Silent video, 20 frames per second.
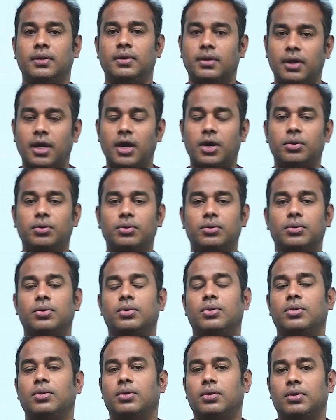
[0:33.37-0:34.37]
Now,
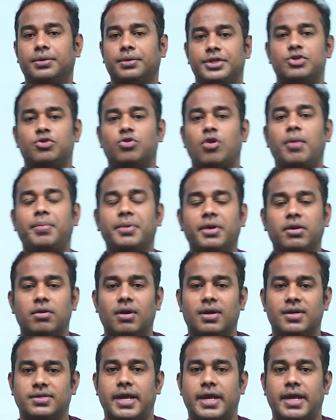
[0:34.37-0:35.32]
this topic called as